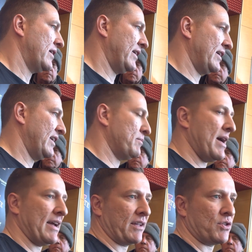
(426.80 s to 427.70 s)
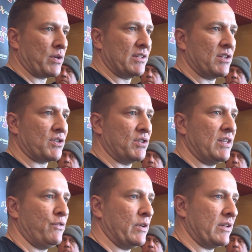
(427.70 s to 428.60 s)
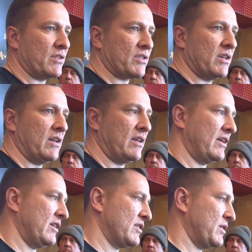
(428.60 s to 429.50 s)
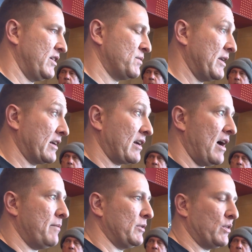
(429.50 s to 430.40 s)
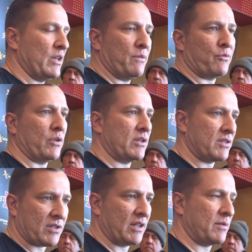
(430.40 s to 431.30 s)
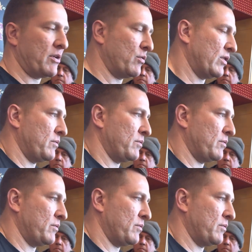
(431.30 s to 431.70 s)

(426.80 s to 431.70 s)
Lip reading: and getting back in transition defense has been a common theme for us. It's going to be really